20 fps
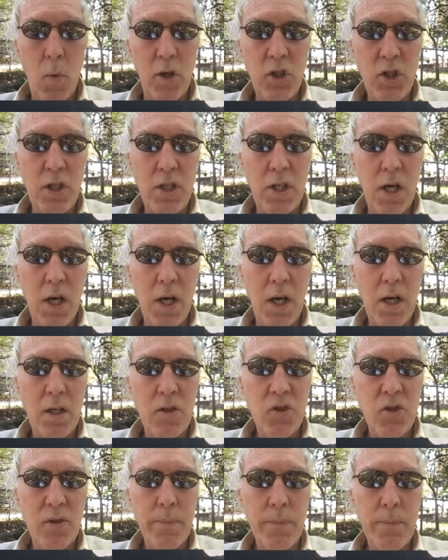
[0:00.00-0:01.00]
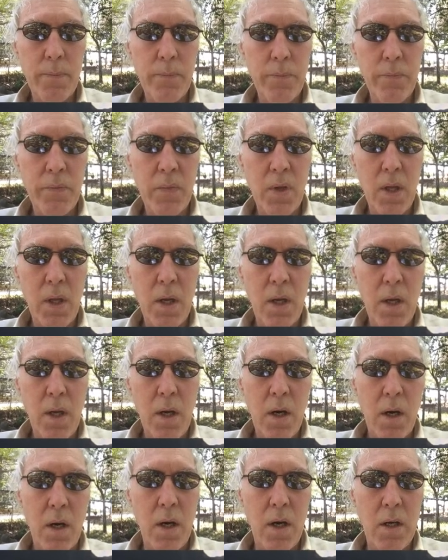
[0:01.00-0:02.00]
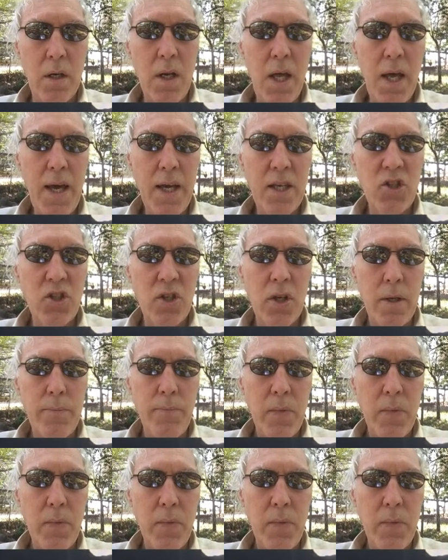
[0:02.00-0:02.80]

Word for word: what she does. Uh, next